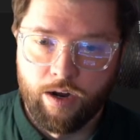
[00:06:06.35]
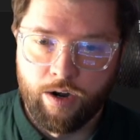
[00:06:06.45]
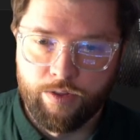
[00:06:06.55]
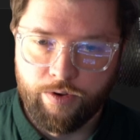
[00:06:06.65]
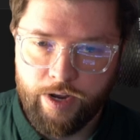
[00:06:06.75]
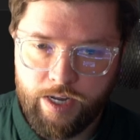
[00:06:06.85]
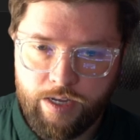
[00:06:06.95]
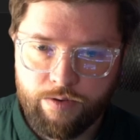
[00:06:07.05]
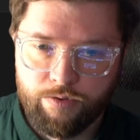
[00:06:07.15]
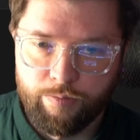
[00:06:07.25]
Are there
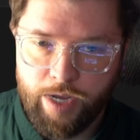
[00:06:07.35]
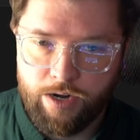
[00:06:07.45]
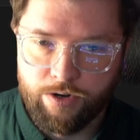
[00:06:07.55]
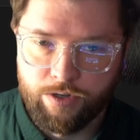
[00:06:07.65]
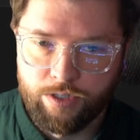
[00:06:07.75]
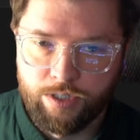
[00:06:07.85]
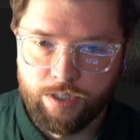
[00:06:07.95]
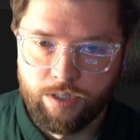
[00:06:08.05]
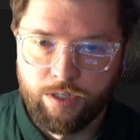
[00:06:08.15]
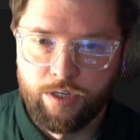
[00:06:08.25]
any
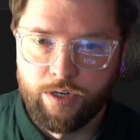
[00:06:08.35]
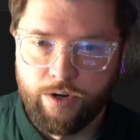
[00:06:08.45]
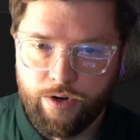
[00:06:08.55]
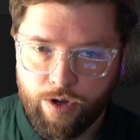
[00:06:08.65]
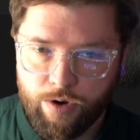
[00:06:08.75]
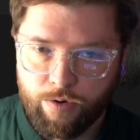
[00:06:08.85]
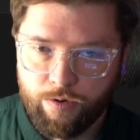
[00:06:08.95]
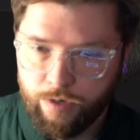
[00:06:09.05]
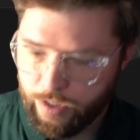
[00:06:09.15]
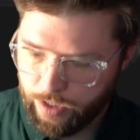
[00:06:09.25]
remainders? No.